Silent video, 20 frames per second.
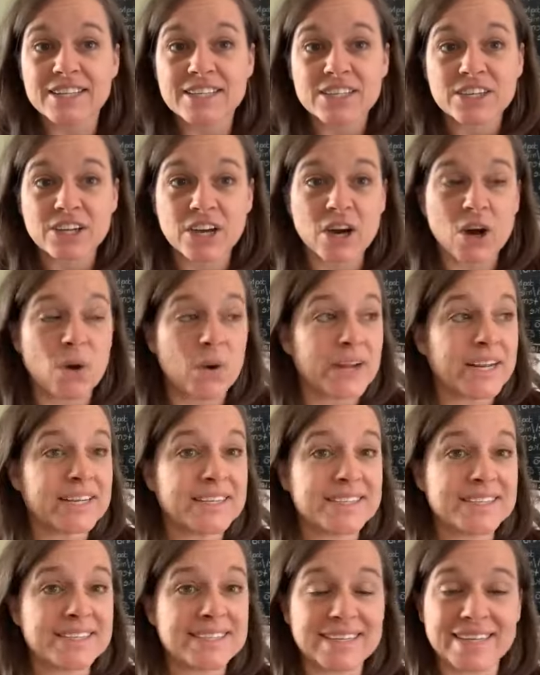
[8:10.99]
to go
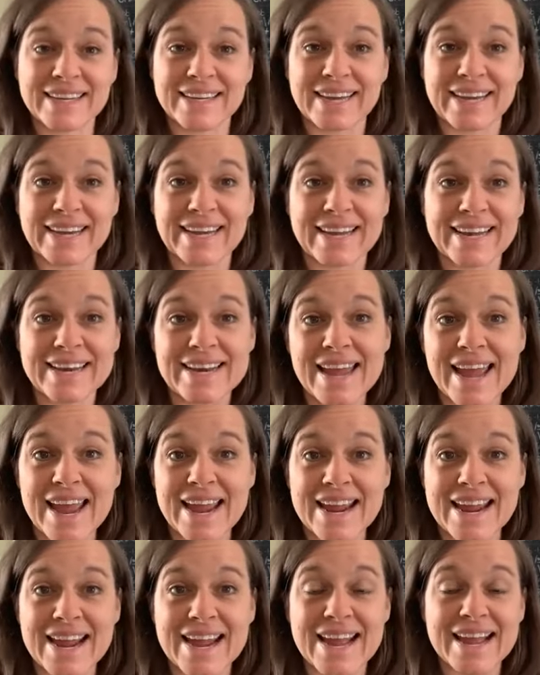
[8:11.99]
dig in
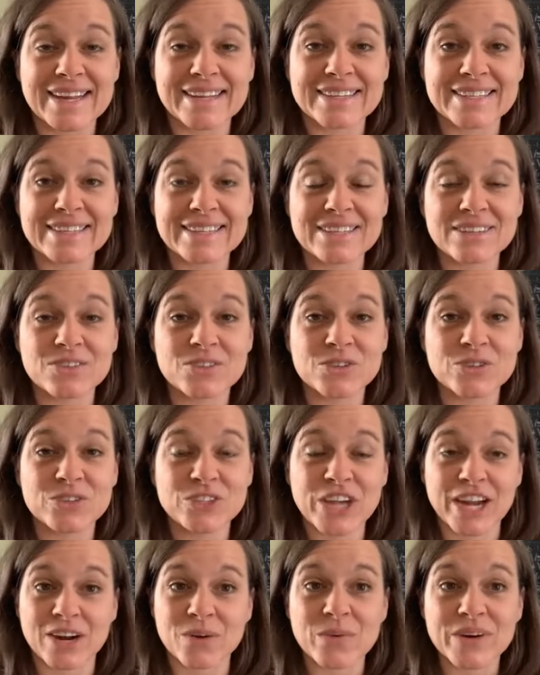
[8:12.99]
and
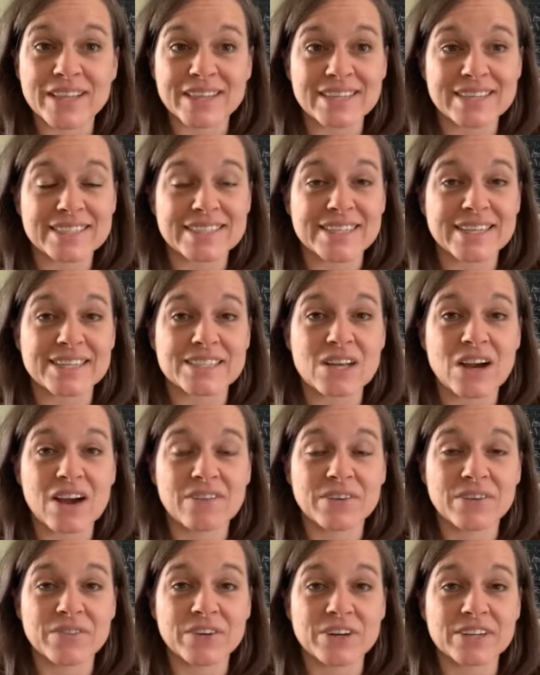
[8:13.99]
check one of these things
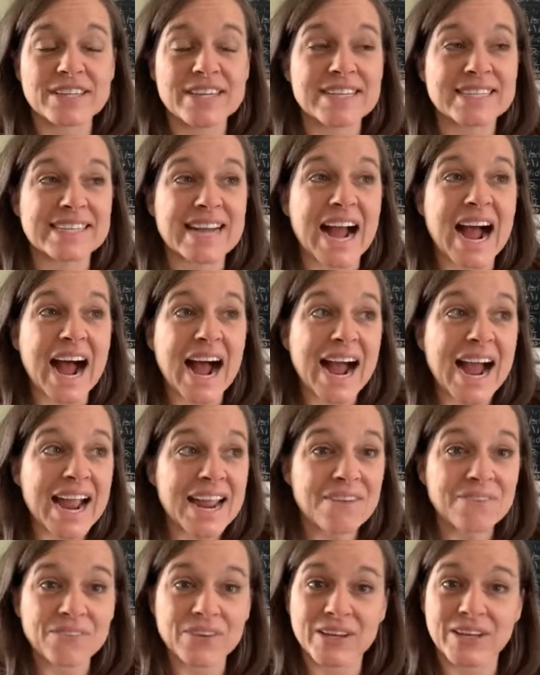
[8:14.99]
off of your list.
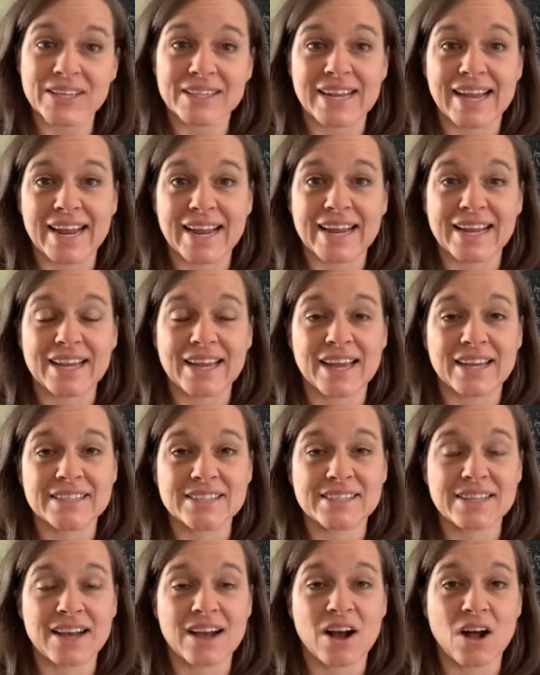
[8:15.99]
I feel like
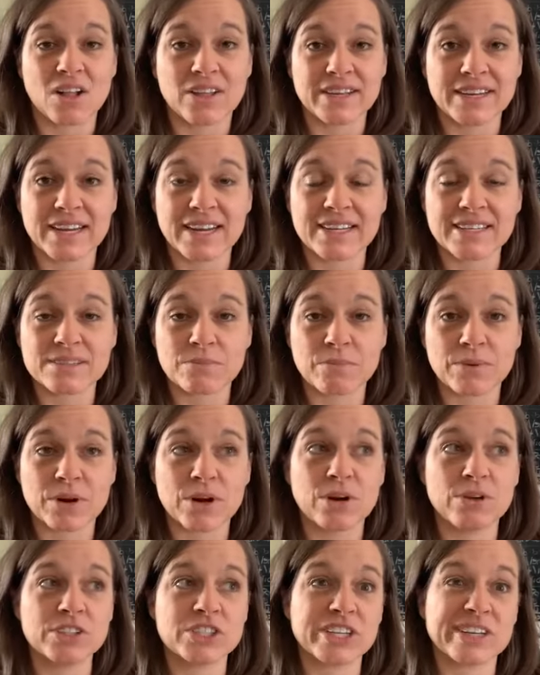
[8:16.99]
as the holidays
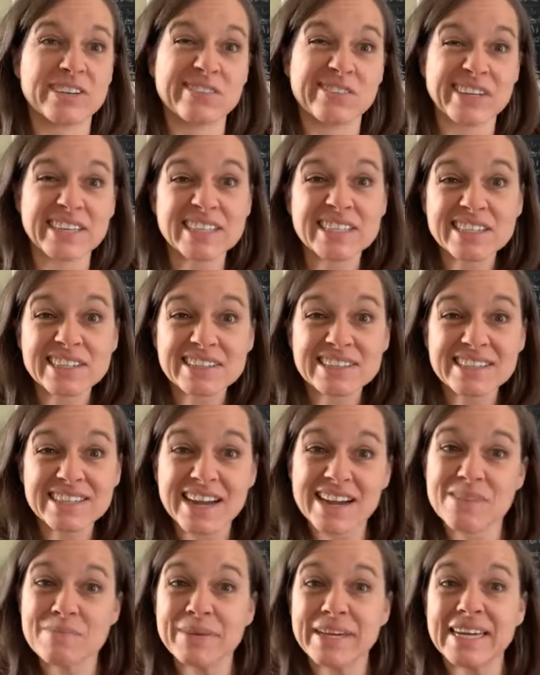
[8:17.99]
approach and winter's
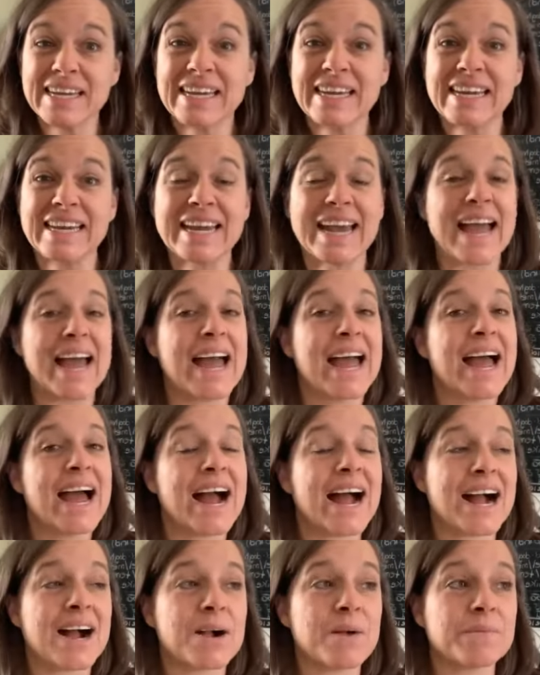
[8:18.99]
coming,
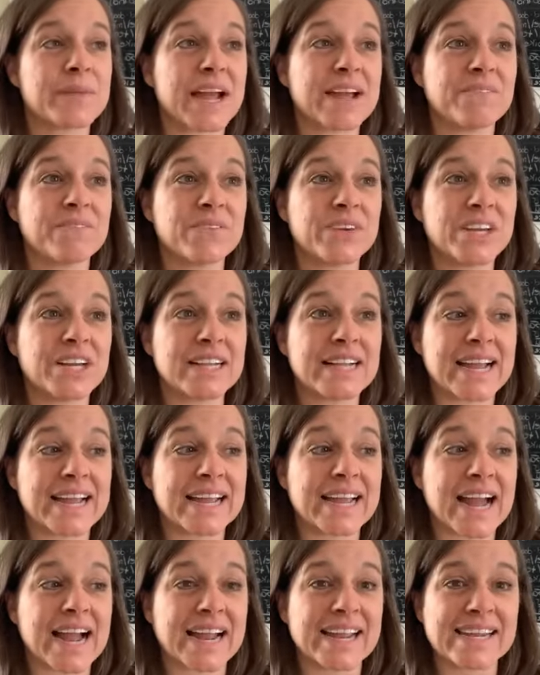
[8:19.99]
um, I feel
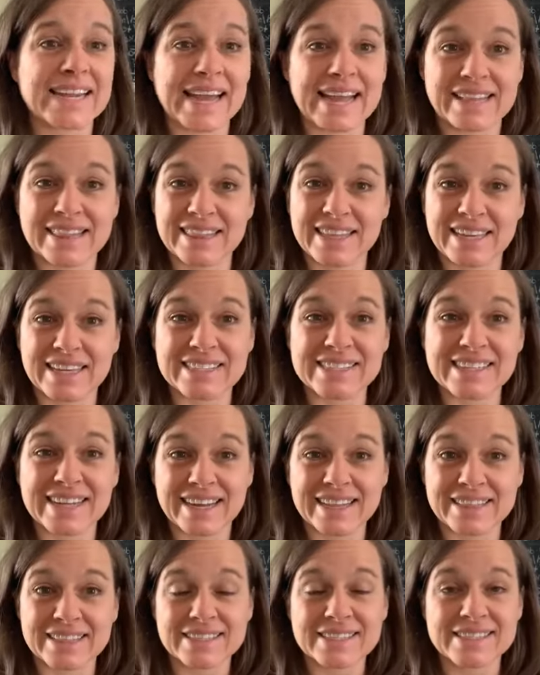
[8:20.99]
like I get things
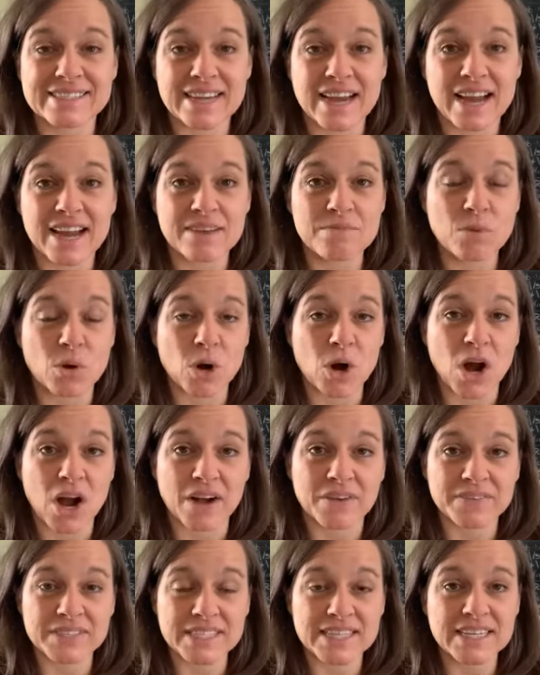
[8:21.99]
like this done more
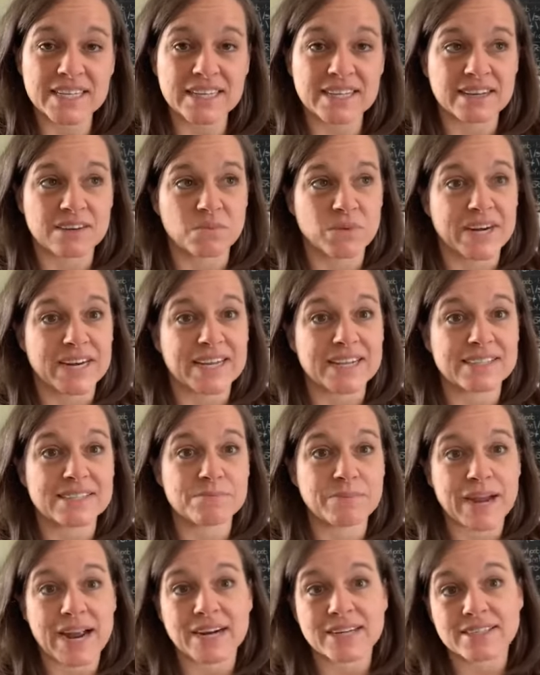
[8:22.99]
often than when it's
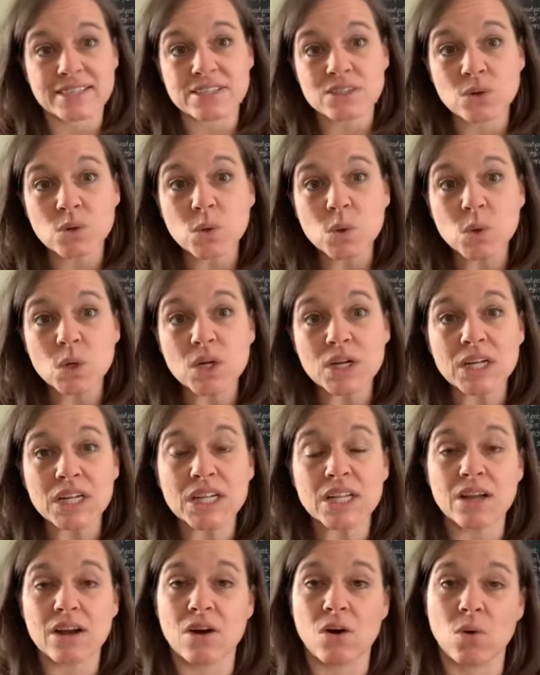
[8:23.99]
back to
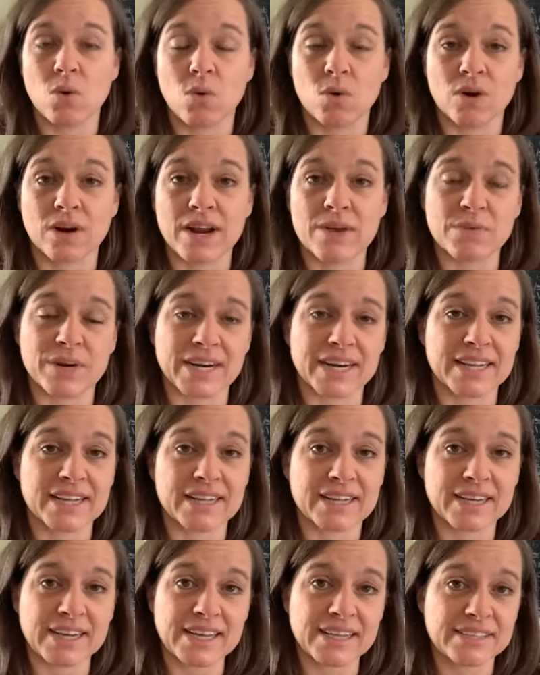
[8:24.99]
school or and we're getting
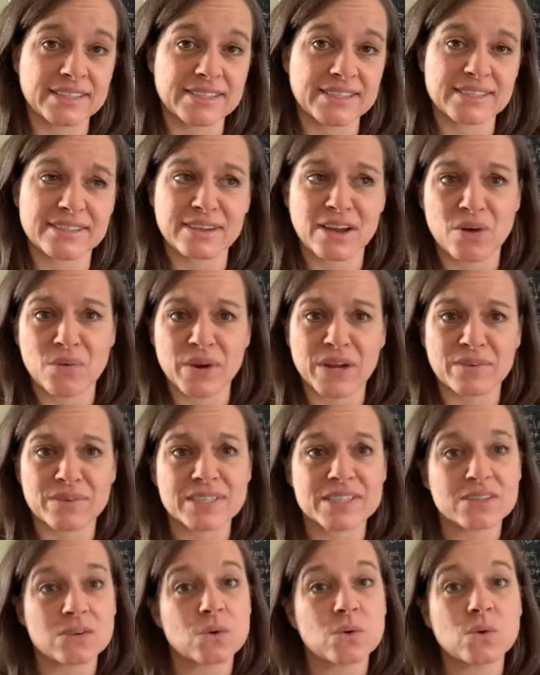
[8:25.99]
the kids going
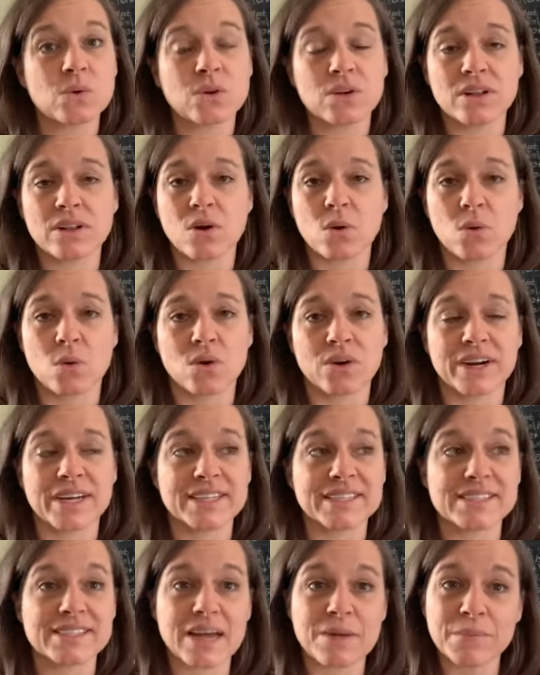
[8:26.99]
with school or
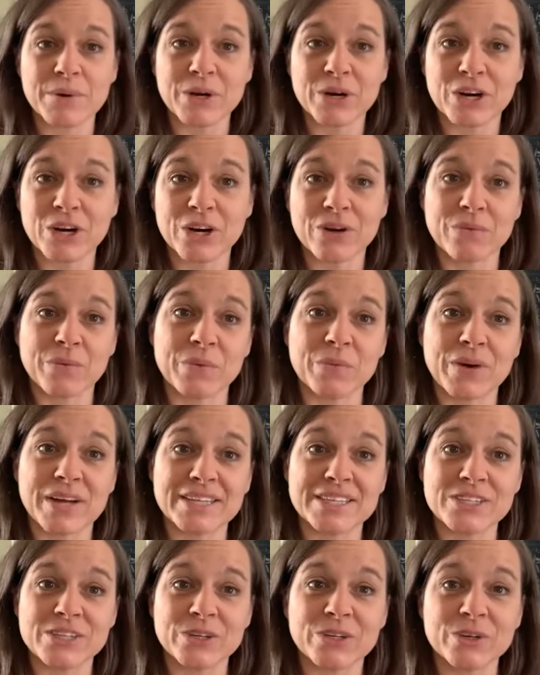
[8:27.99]
it's summer and we
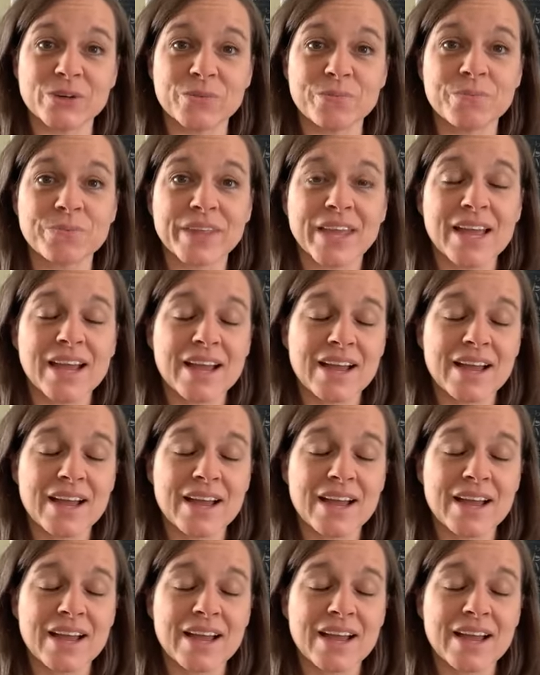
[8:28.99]
want to